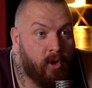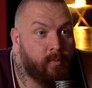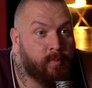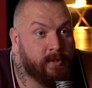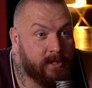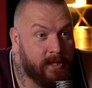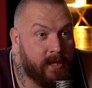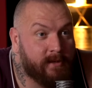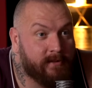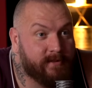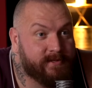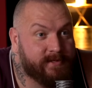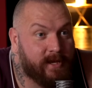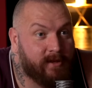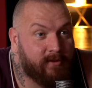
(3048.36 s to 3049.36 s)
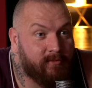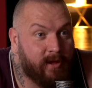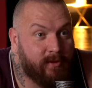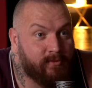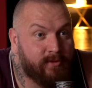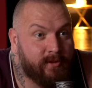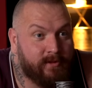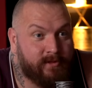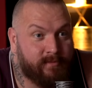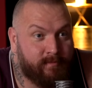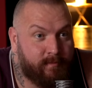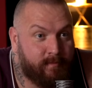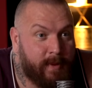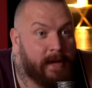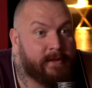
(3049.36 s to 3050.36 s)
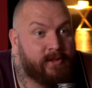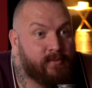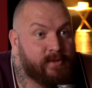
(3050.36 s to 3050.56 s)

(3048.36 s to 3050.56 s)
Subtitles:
up at the end of the second round, back